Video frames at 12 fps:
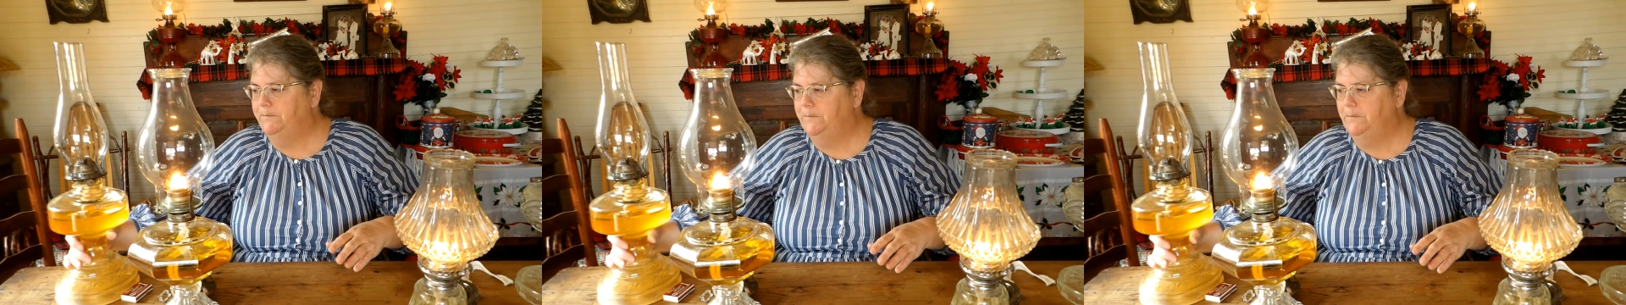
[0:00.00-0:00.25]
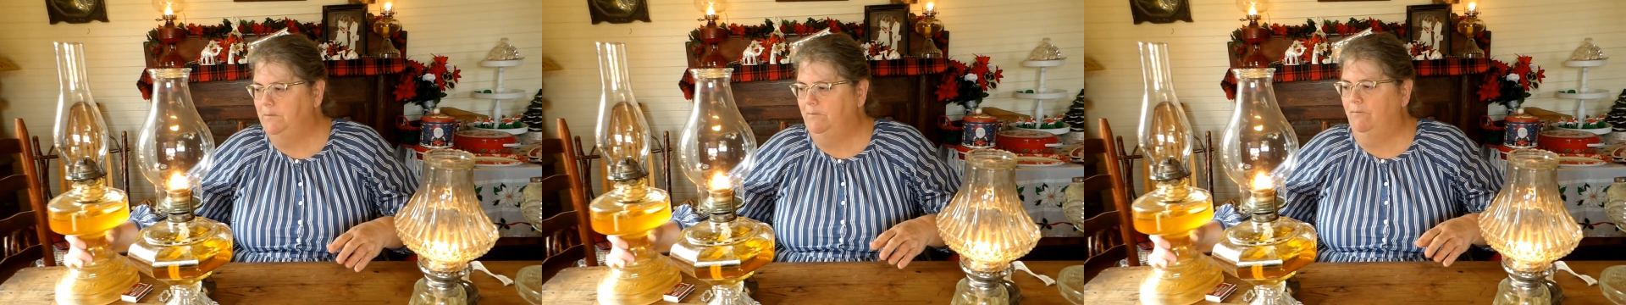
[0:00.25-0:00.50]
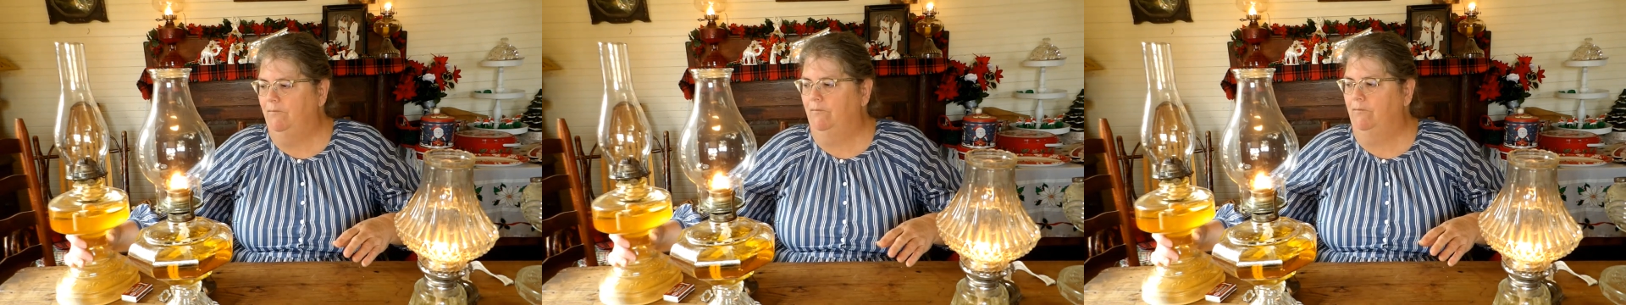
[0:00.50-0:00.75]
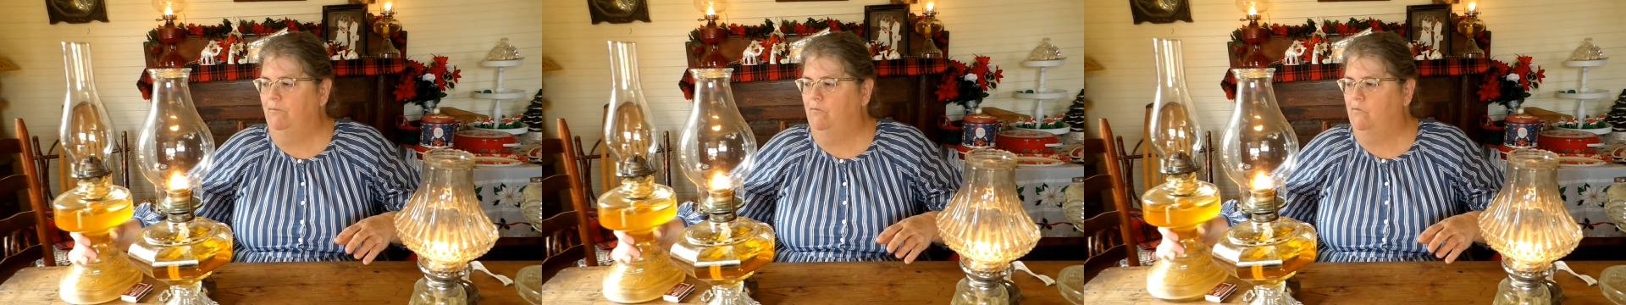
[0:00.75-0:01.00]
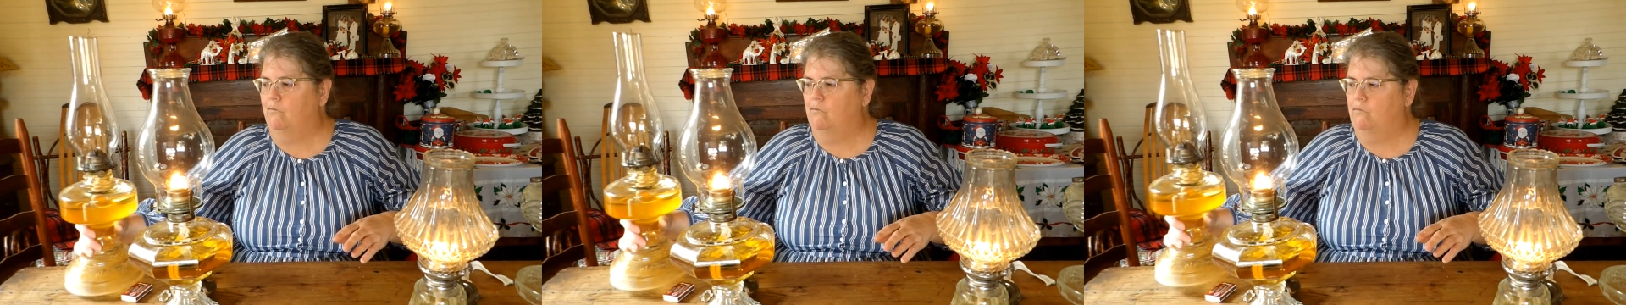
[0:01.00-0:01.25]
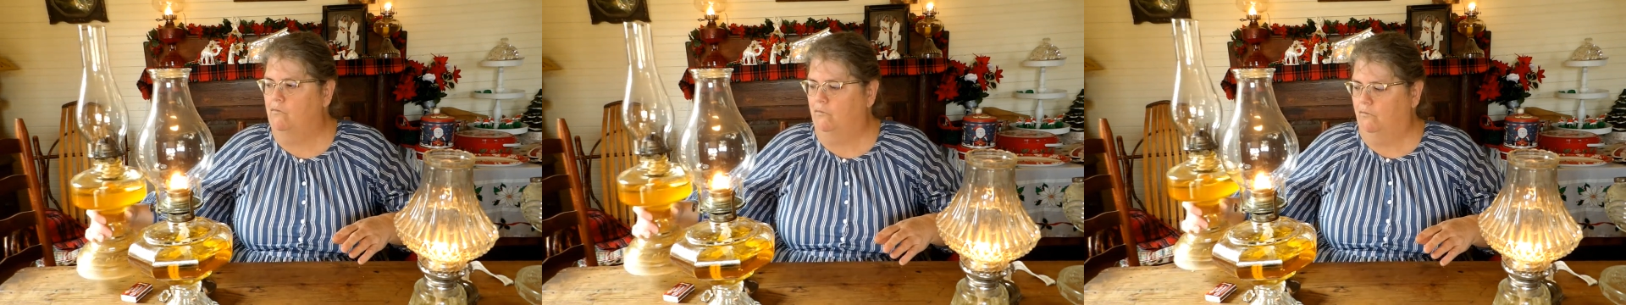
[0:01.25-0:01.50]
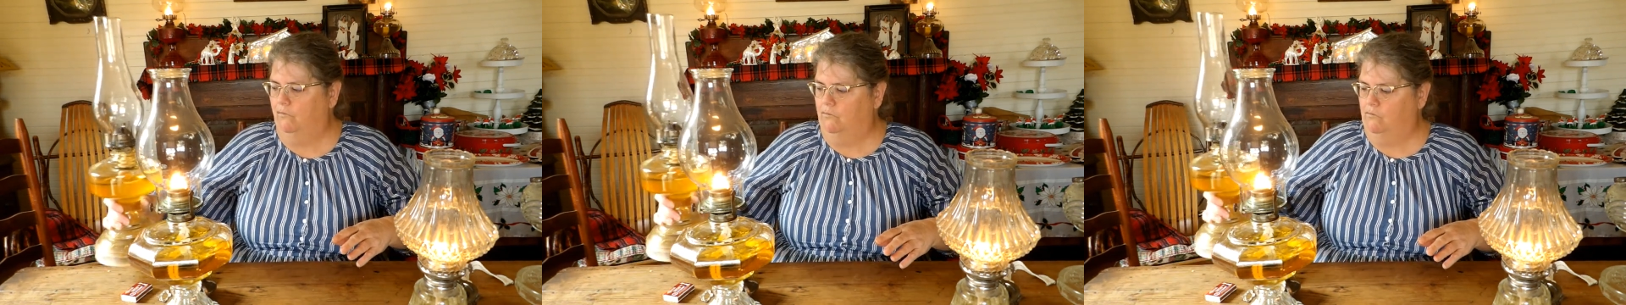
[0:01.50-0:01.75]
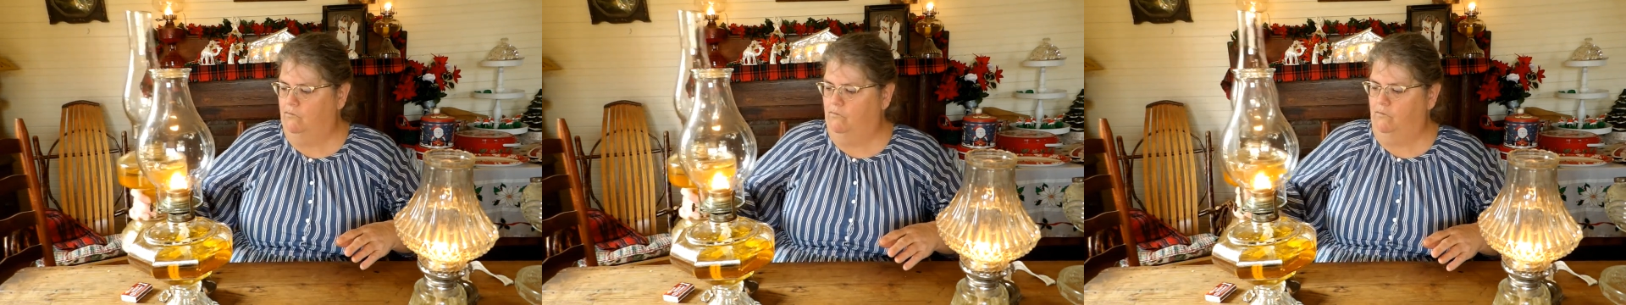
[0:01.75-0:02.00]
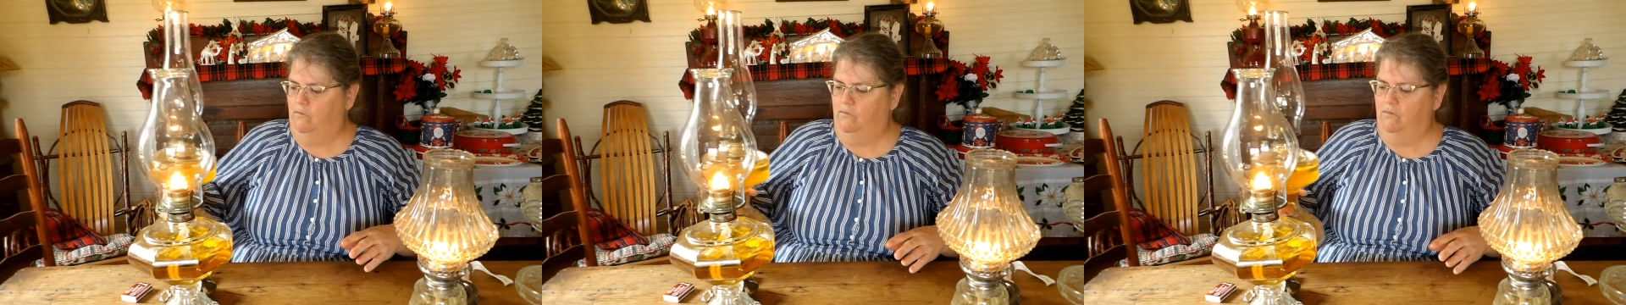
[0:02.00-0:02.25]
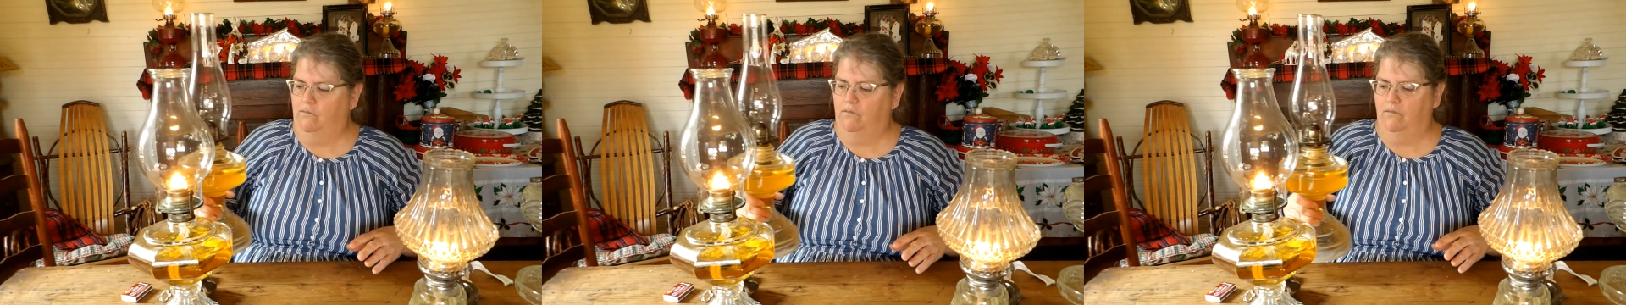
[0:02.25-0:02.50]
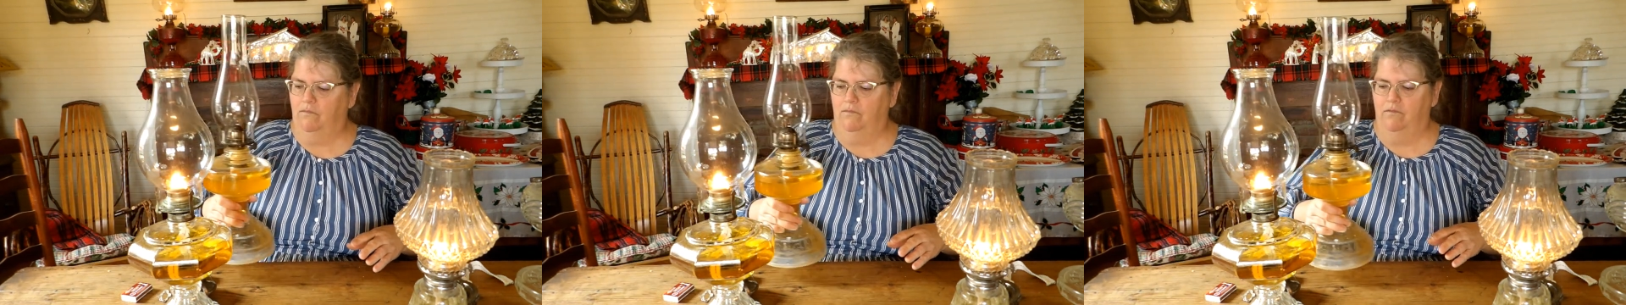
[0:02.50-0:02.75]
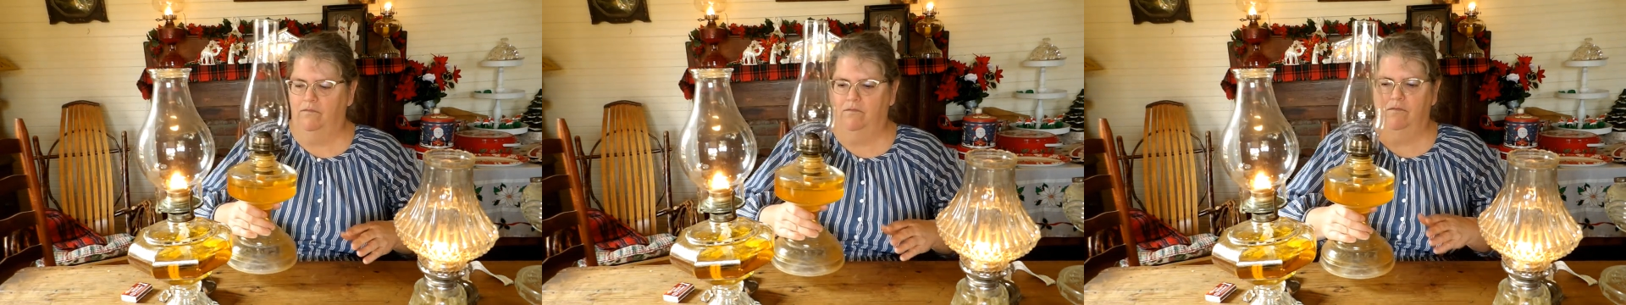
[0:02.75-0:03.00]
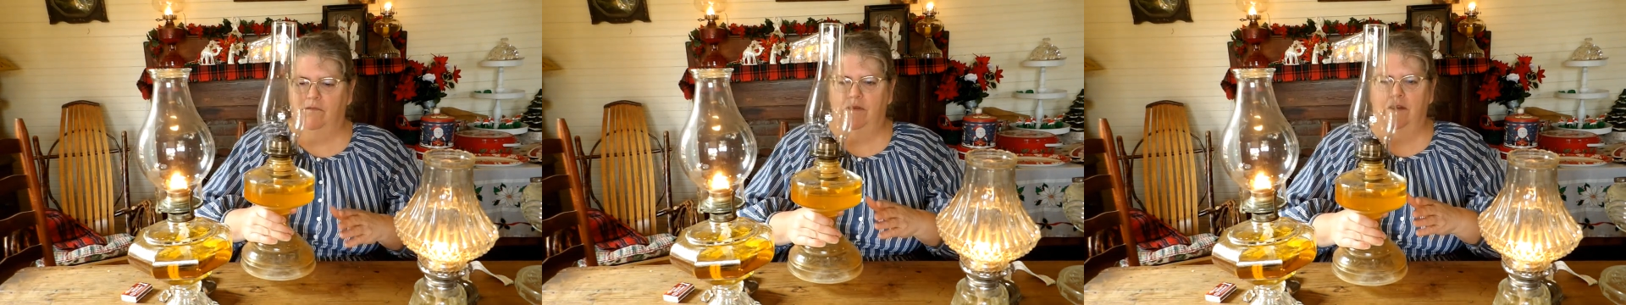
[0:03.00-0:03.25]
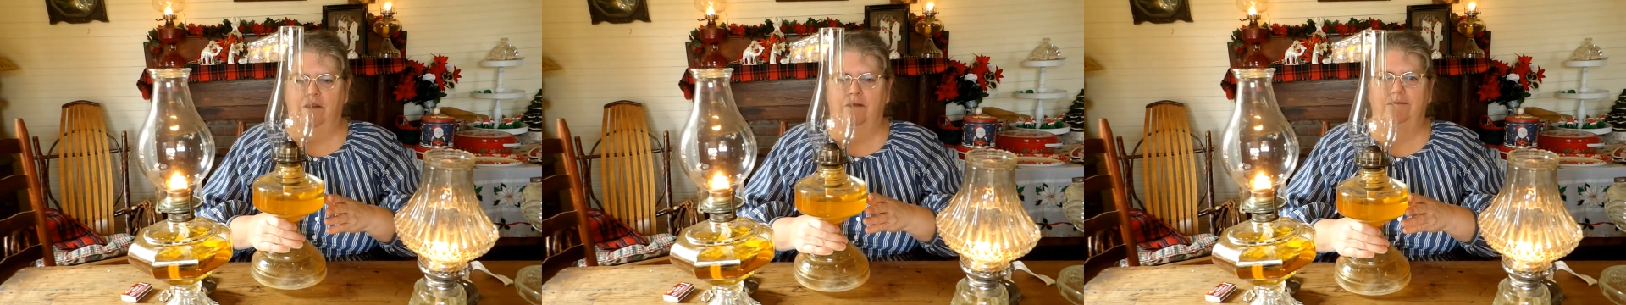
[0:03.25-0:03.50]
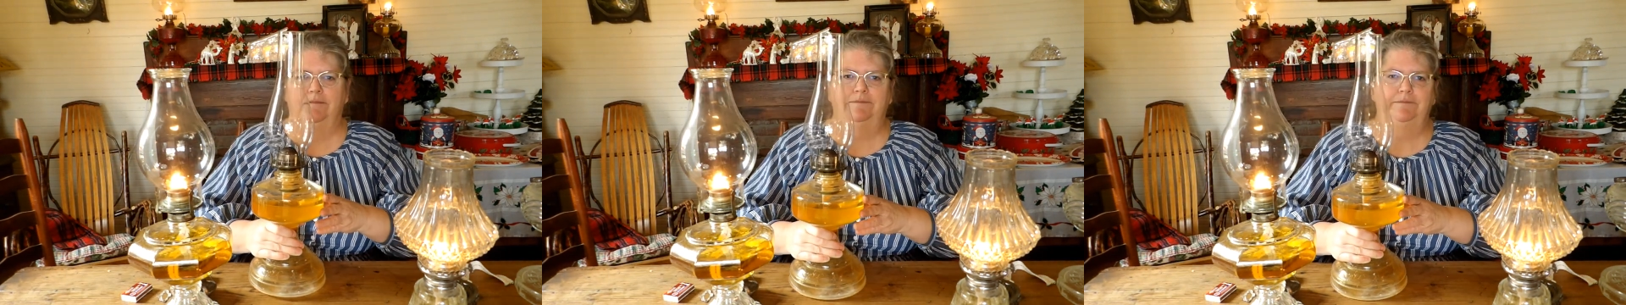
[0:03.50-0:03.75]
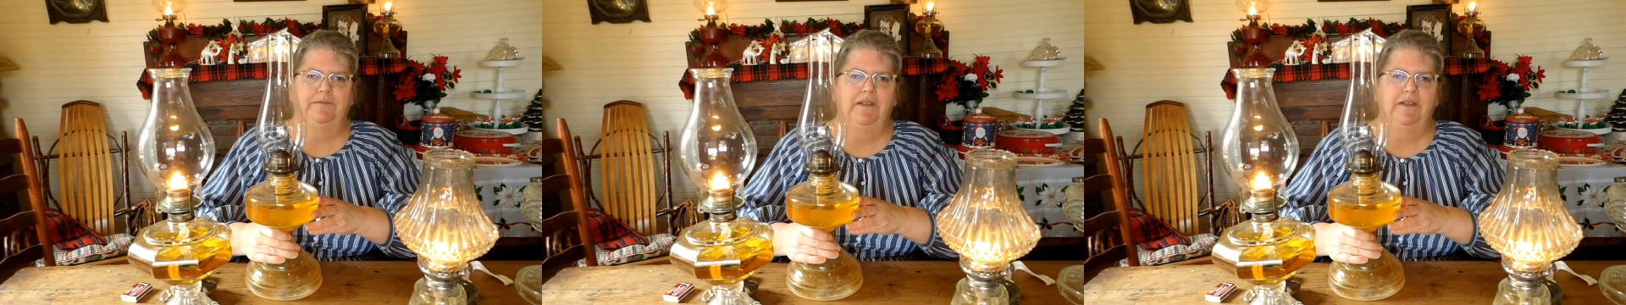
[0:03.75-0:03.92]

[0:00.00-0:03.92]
No one is speaking in this clip.